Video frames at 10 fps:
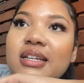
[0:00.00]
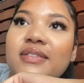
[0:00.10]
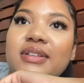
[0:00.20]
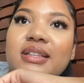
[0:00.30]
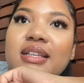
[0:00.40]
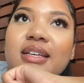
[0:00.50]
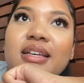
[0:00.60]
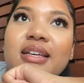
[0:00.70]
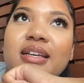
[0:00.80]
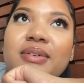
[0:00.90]

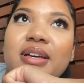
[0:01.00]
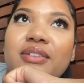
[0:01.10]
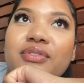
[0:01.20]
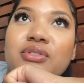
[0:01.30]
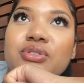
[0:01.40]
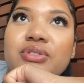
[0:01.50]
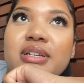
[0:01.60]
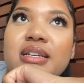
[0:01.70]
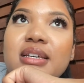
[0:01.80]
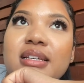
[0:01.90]
everything, and we had a few
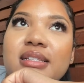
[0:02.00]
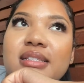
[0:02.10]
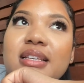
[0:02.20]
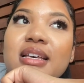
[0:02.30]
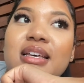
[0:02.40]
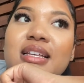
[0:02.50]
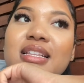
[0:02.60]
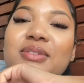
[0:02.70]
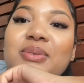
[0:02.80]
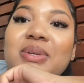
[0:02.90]
drinks.
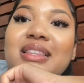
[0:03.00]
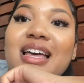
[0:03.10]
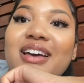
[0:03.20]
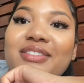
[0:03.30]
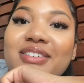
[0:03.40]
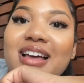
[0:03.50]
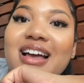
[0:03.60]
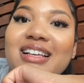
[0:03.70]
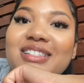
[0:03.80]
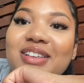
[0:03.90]
Then when we left,
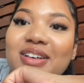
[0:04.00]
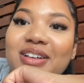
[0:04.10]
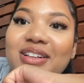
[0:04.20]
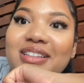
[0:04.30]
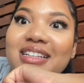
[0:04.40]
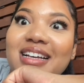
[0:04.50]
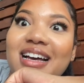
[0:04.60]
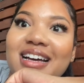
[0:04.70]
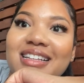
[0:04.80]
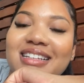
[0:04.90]
I saw the
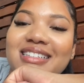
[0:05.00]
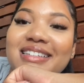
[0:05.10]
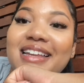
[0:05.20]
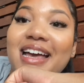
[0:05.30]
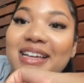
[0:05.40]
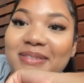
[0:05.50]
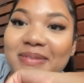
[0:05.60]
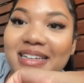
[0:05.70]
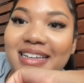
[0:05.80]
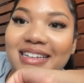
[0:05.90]
guy that denied
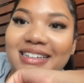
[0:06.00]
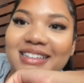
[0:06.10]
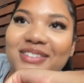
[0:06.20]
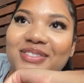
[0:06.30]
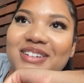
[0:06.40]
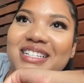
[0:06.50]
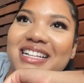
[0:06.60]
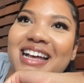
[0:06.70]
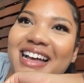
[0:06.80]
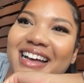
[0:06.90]
me the first
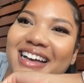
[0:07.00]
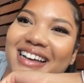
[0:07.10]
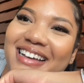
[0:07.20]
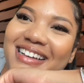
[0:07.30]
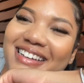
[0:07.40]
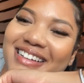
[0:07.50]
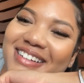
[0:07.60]
time.